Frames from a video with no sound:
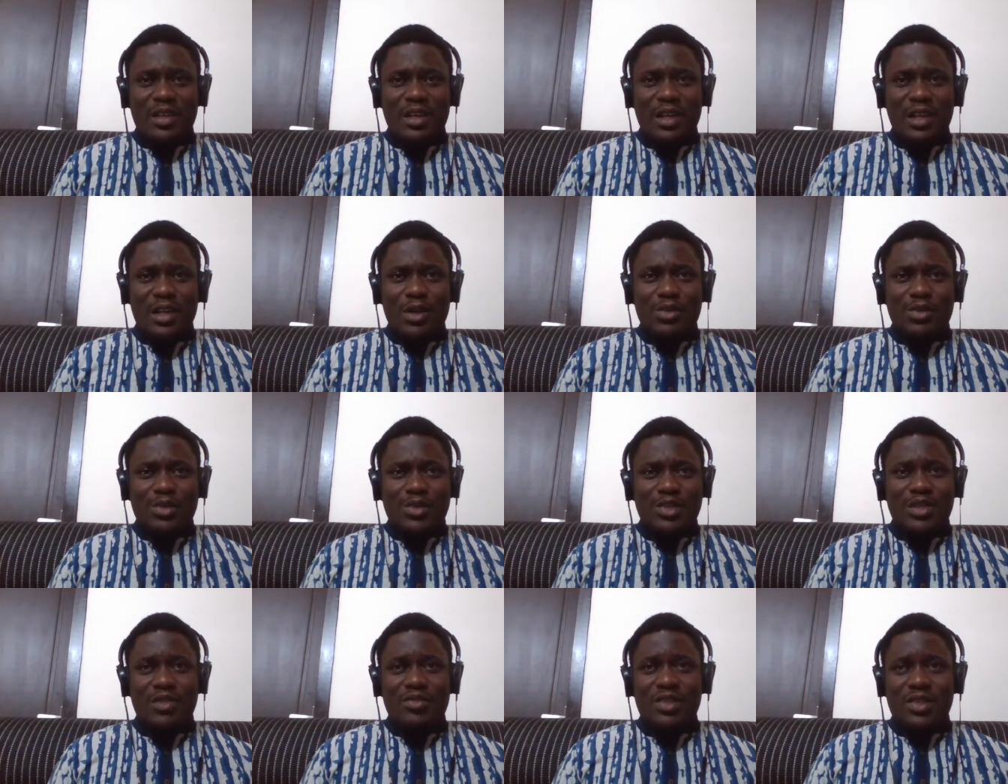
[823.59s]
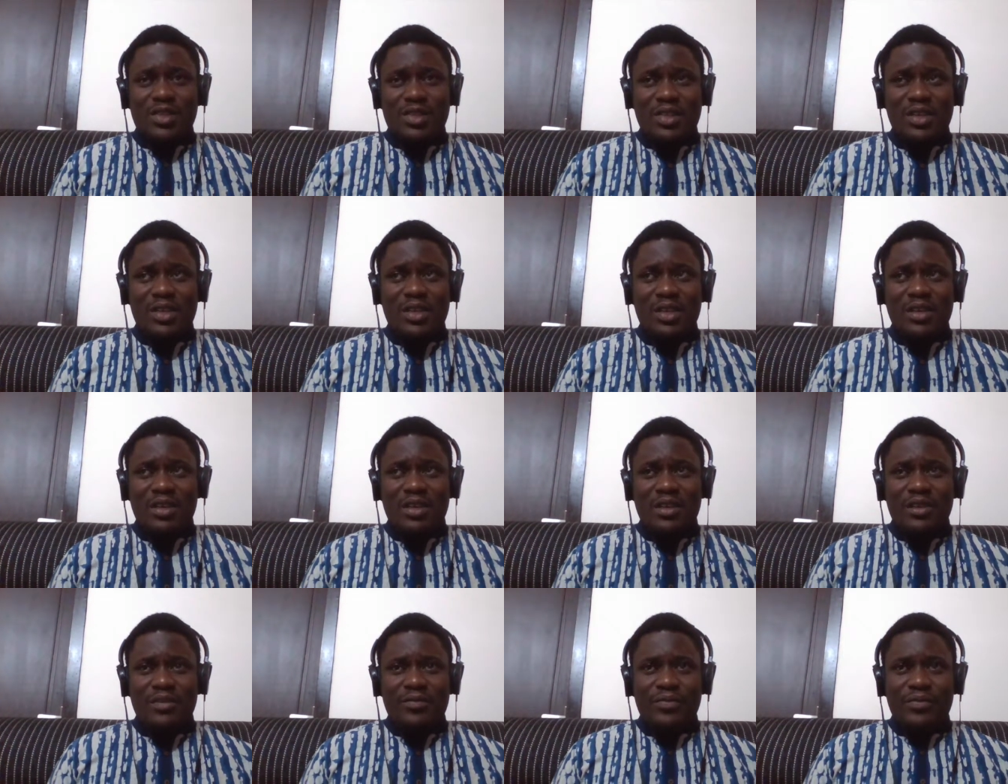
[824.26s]
inclusivity
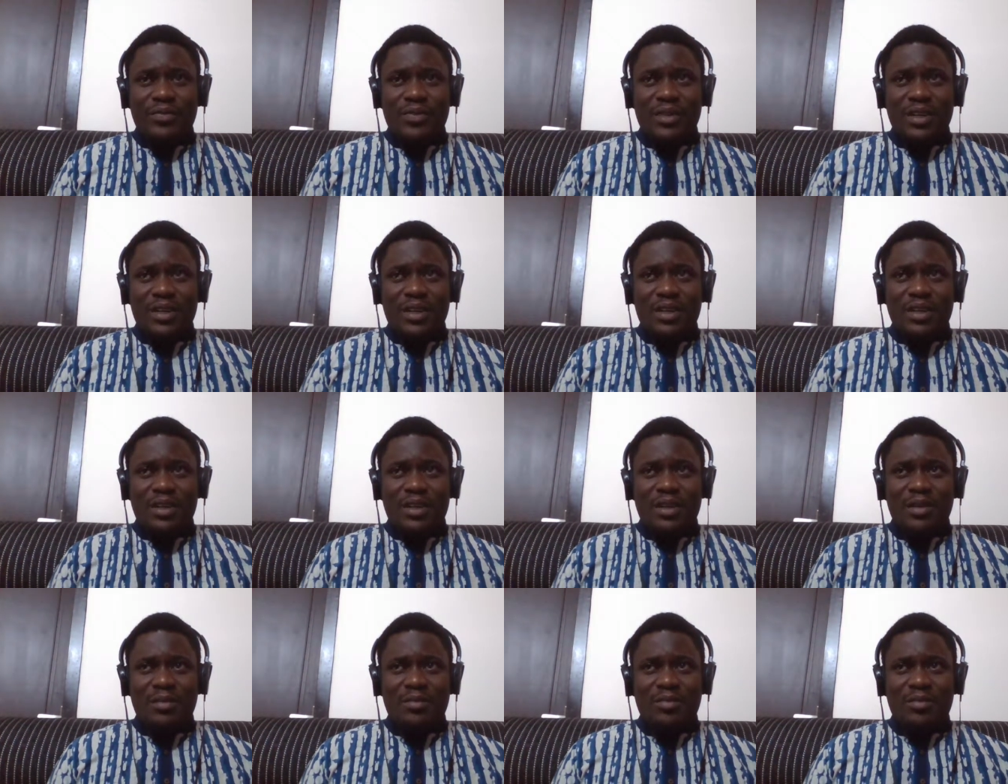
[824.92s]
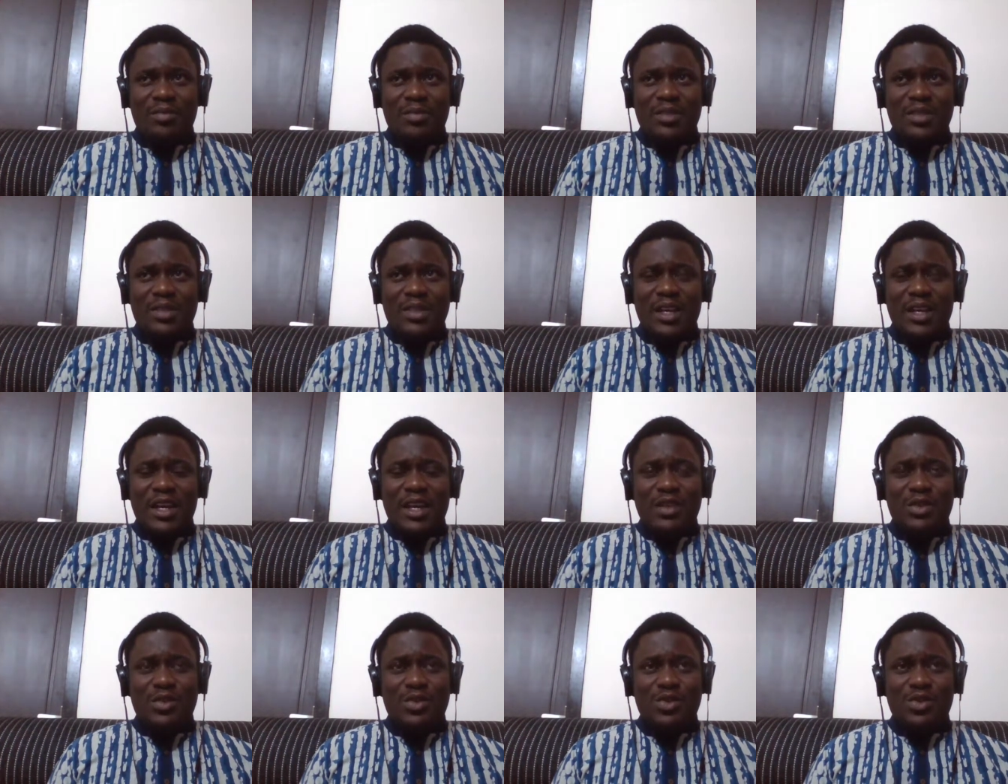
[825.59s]
um,
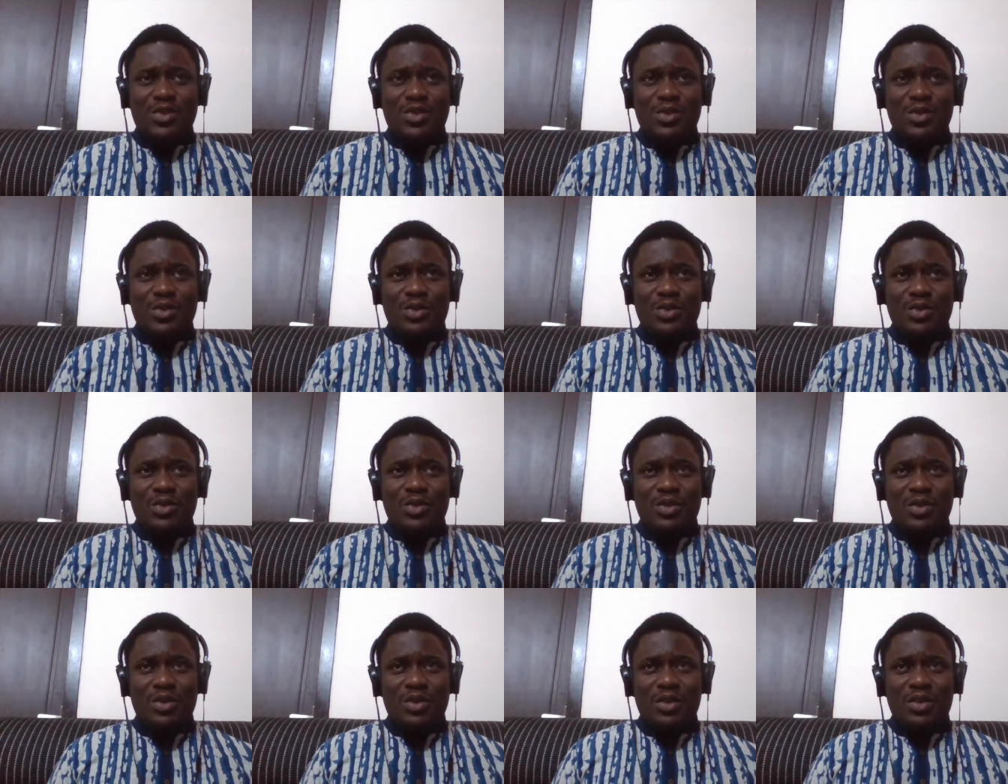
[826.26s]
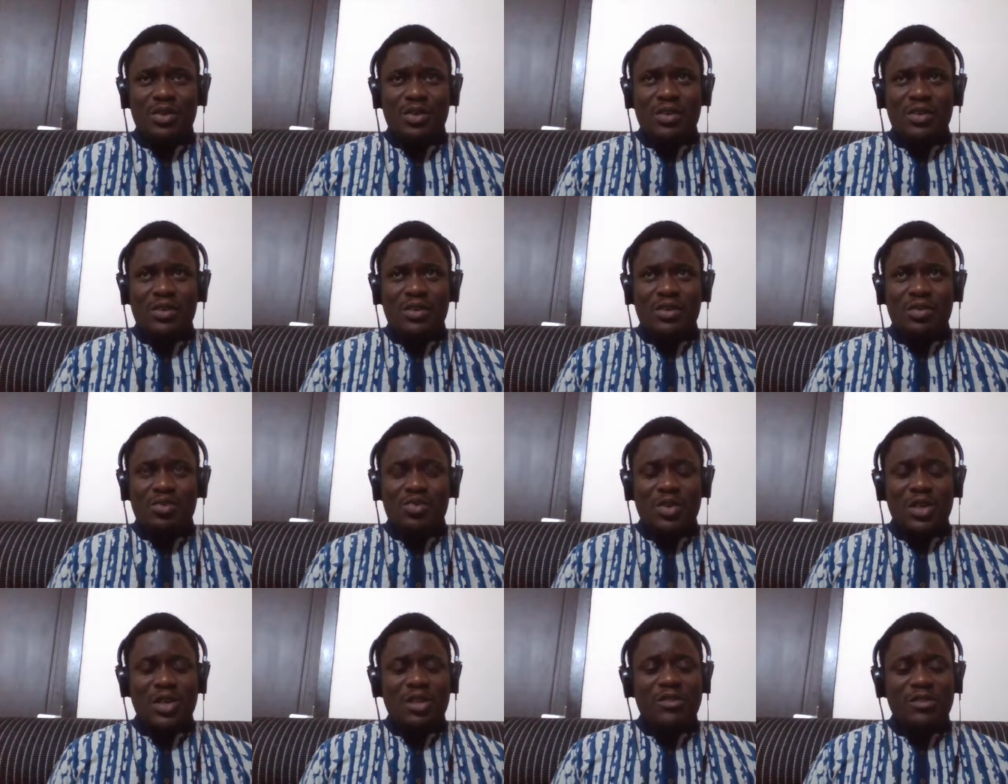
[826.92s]
tends to
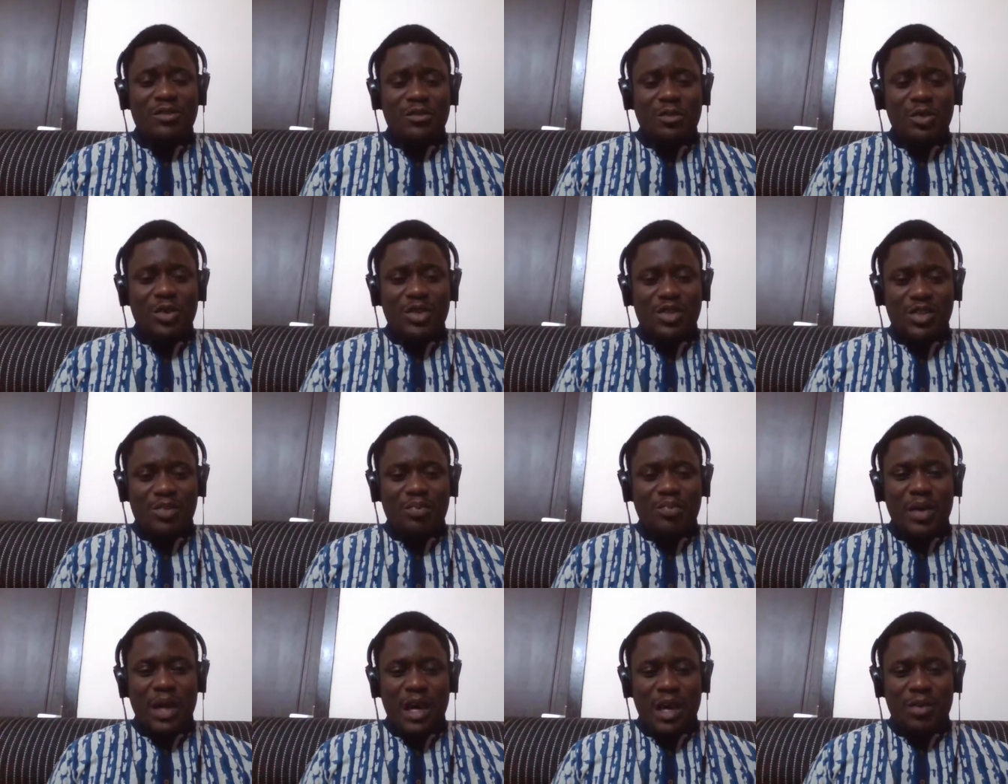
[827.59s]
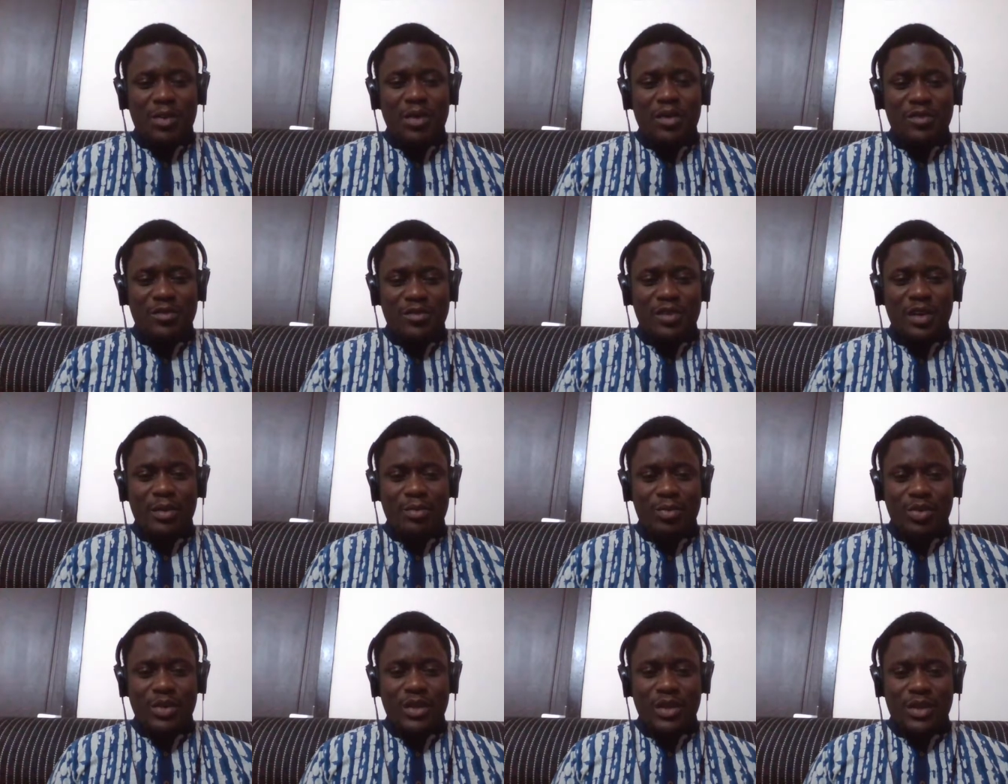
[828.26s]
reinforce power
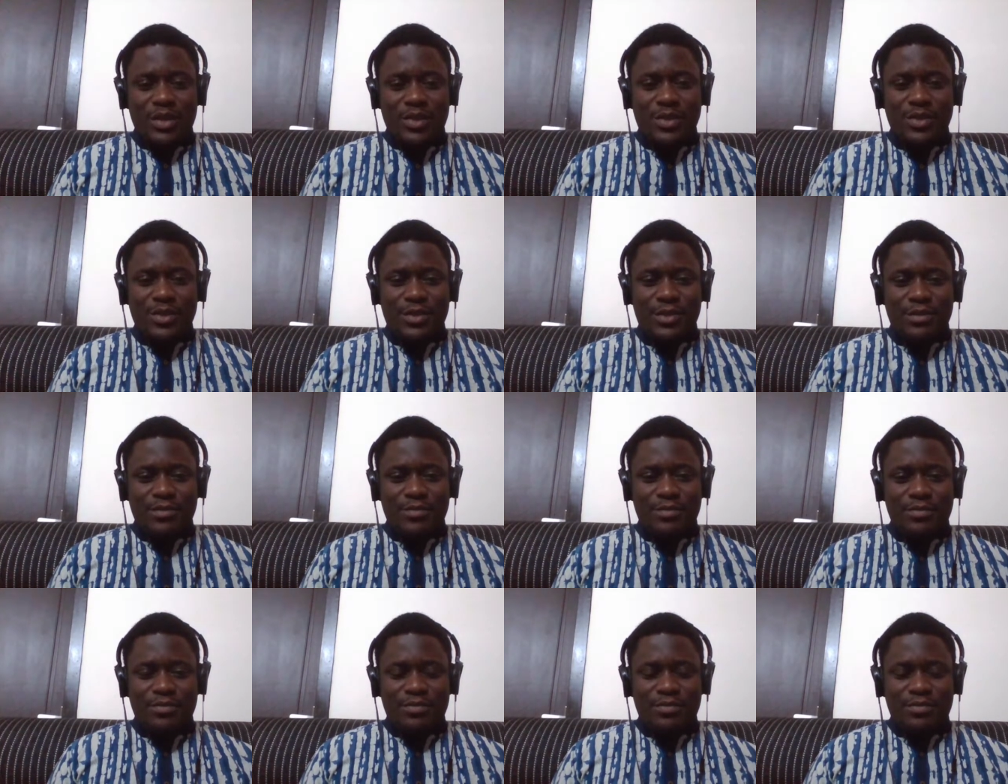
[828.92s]
frameworks,